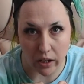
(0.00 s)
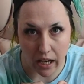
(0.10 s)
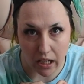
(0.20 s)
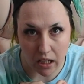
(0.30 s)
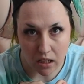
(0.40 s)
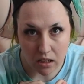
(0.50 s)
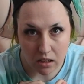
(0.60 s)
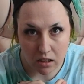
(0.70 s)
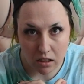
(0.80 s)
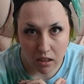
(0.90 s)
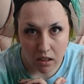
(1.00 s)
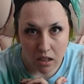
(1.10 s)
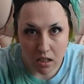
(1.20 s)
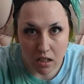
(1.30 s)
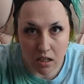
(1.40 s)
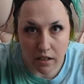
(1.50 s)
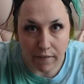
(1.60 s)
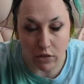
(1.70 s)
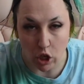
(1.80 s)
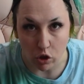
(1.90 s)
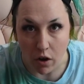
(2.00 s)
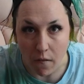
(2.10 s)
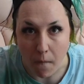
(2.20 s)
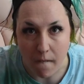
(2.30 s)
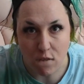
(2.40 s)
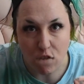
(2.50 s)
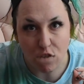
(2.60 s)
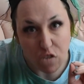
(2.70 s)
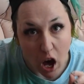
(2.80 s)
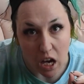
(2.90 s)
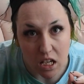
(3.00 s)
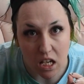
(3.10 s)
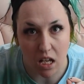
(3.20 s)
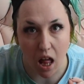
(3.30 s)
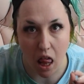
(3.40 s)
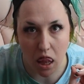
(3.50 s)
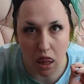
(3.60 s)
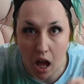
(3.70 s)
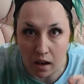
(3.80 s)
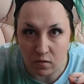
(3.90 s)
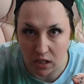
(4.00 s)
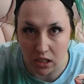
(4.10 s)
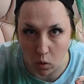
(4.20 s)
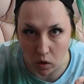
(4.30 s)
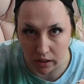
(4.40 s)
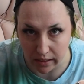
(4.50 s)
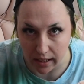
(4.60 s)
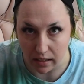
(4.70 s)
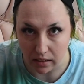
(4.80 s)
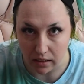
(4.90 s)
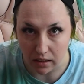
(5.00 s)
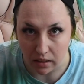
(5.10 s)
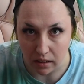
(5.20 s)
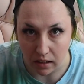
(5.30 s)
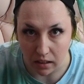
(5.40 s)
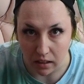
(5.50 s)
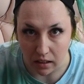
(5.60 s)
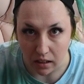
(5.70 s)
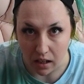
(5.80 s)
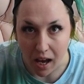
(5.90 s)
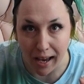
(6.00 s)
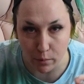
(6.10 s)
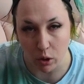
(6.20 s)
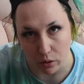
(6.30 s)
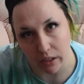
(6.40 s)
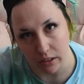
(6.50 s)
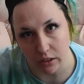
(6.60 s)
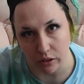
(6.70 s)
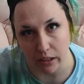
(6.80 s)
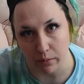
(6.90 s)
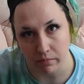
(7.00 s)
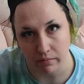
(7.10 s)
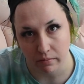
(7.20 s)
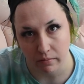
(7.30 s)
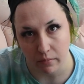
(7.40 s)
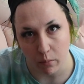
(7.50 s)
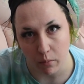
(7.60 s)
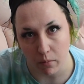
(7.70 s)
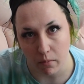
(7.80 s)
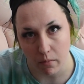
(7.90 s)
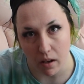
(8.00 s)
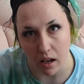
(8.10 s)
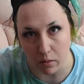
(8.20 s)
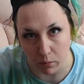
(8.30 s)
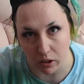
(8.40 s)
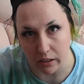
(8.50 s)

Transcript: Katie, if you don't love this corset, I'm going to scream and murder